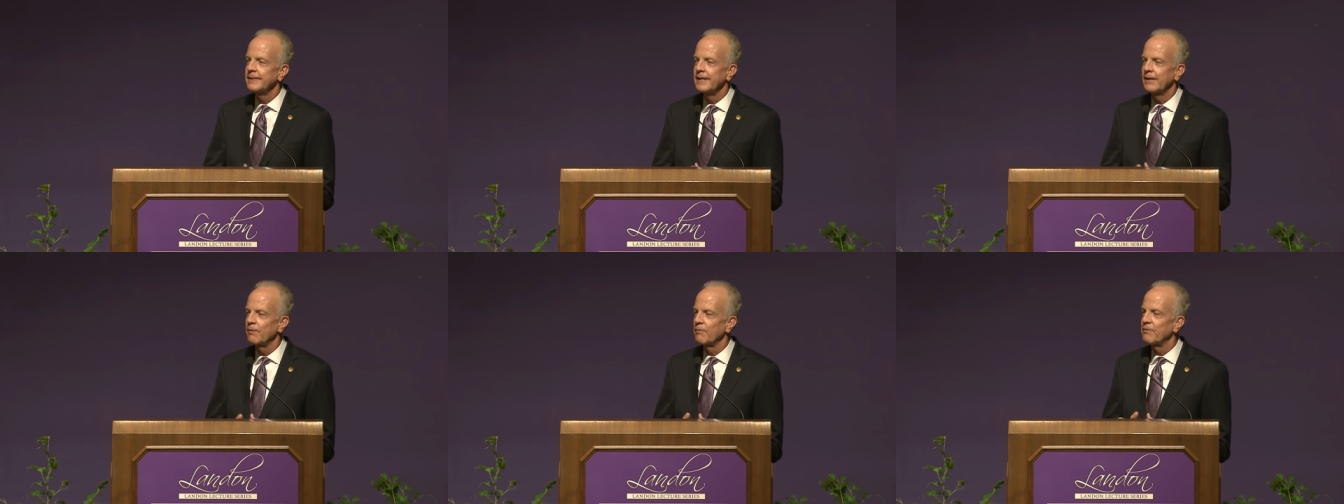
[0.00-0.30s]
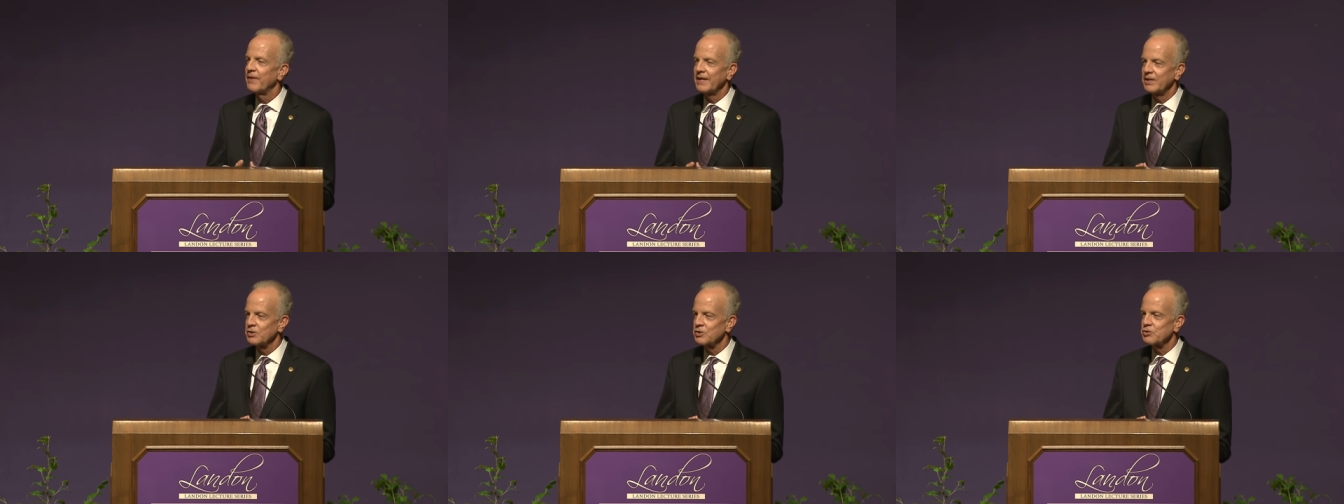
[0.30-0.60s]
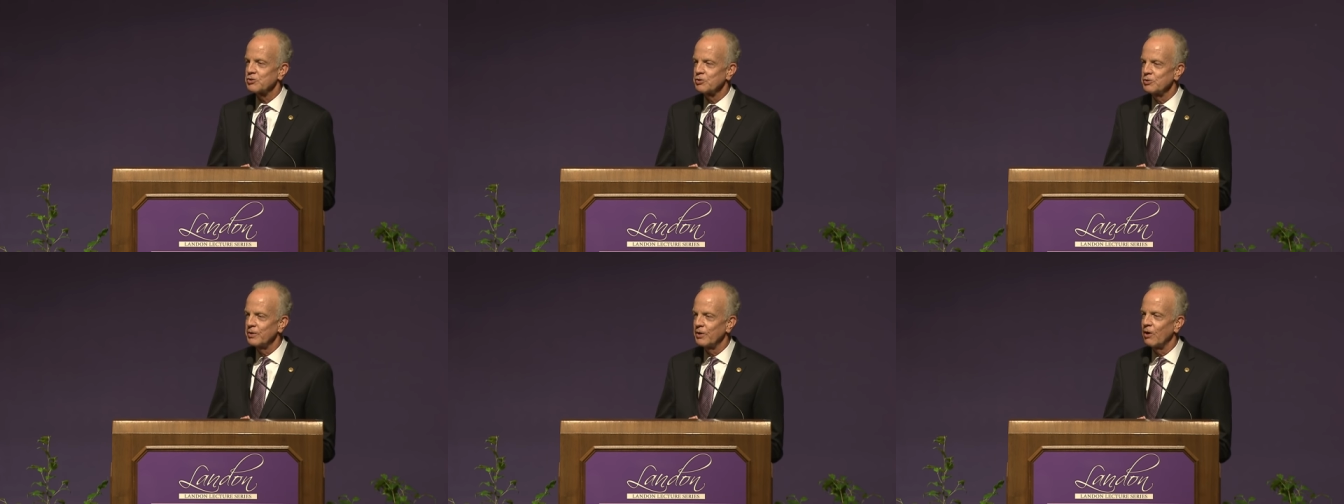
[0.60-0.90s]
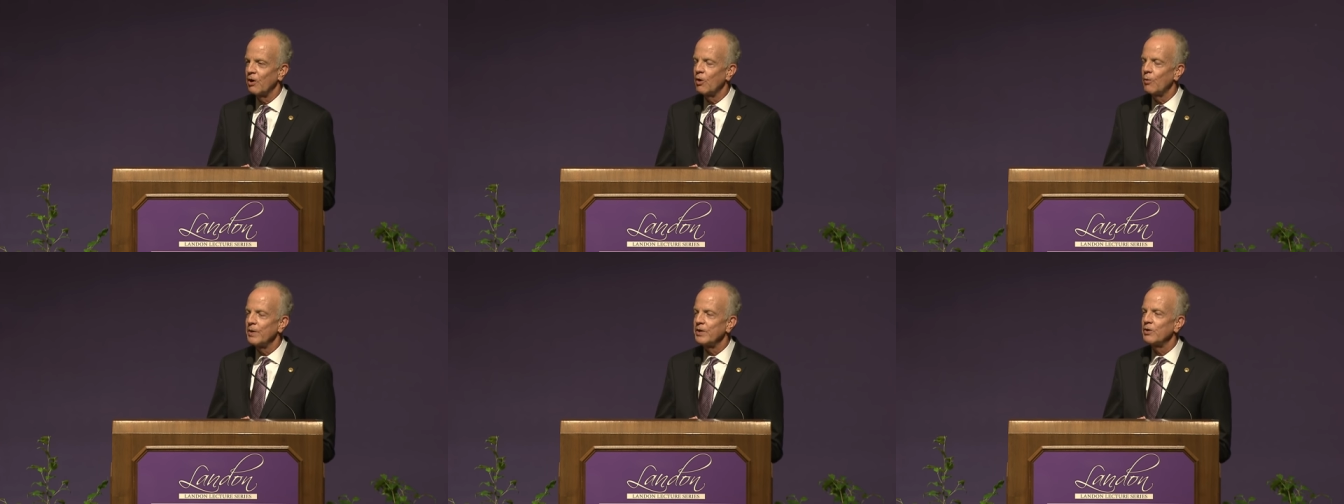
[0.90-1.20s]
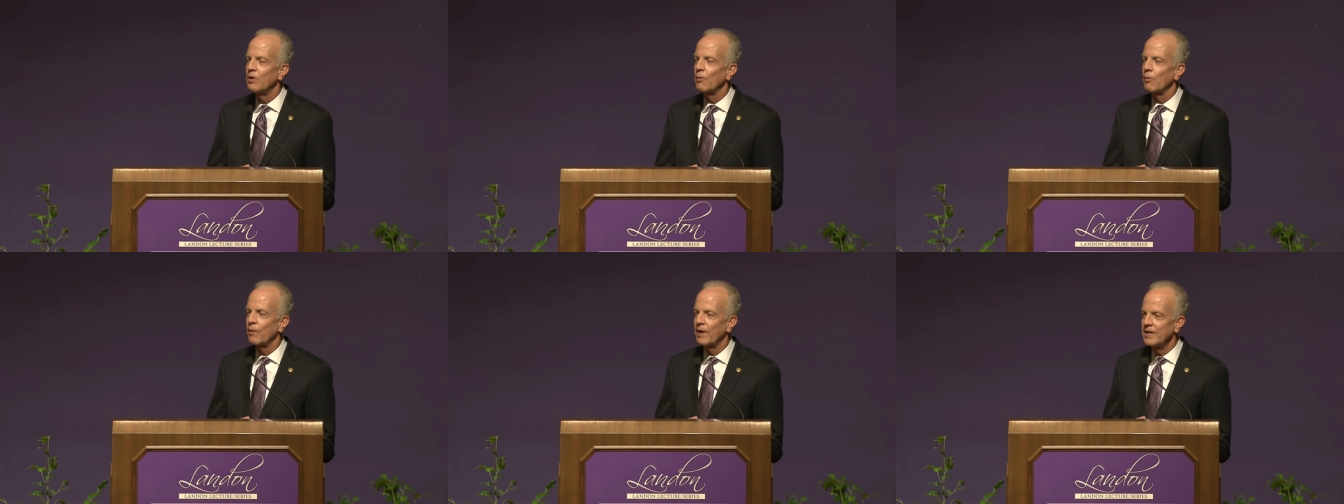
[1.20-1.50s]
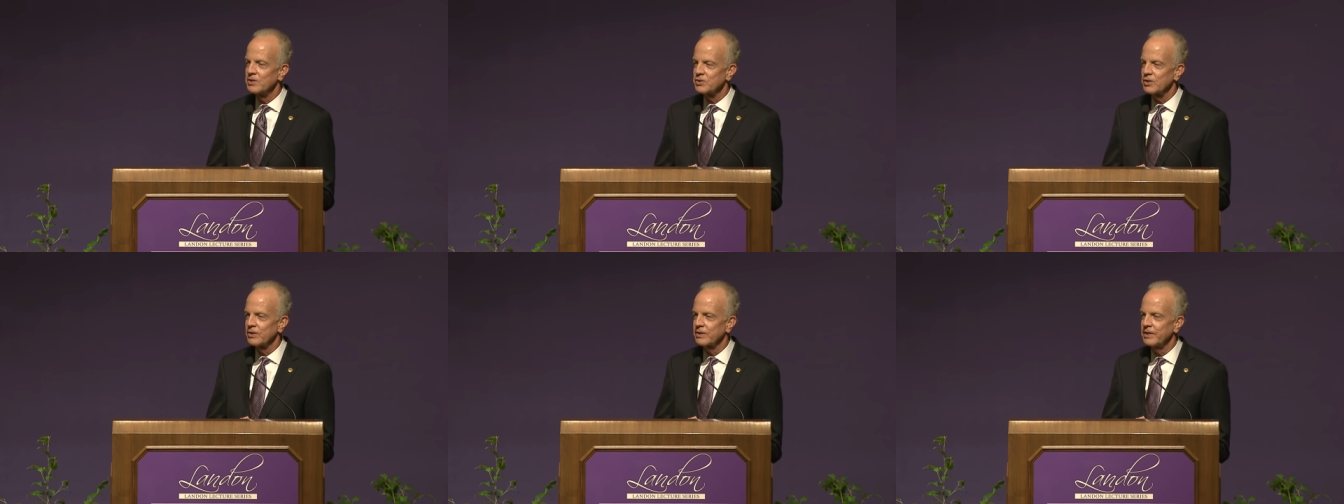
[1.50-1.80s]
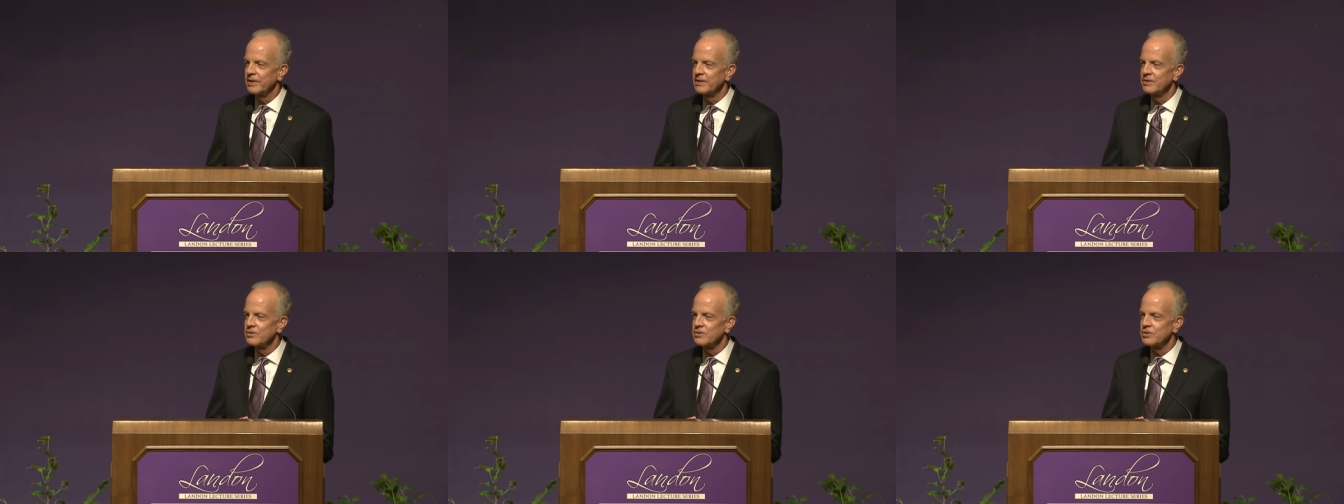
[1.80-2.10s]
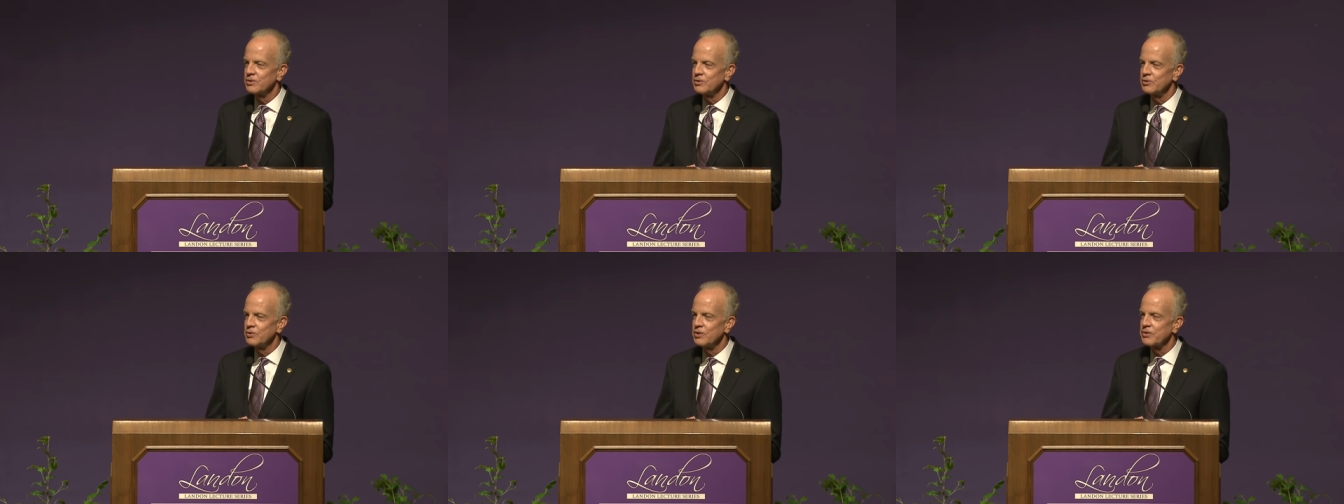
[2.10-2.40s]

I don't think it's true at all. We don't raise our kids to do